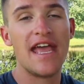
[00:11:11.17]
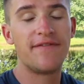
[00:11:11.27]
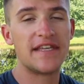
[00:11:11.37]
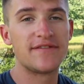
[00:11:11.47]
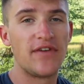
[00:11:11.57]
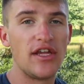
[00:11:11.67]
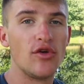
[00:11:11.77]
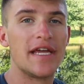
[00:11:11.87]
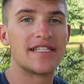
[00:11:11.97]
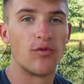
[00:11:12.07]
If this video
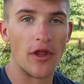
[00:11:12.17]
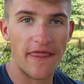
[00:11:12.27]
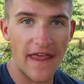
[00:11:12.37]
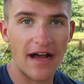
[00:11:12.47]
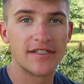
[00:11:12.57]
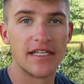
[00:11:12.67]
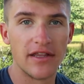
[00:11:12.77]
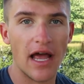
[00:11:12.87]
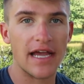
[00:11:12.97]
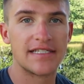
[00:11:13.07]
gets 1,000
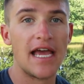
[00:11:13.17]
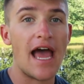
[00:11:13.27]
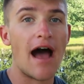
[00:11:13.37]
likes,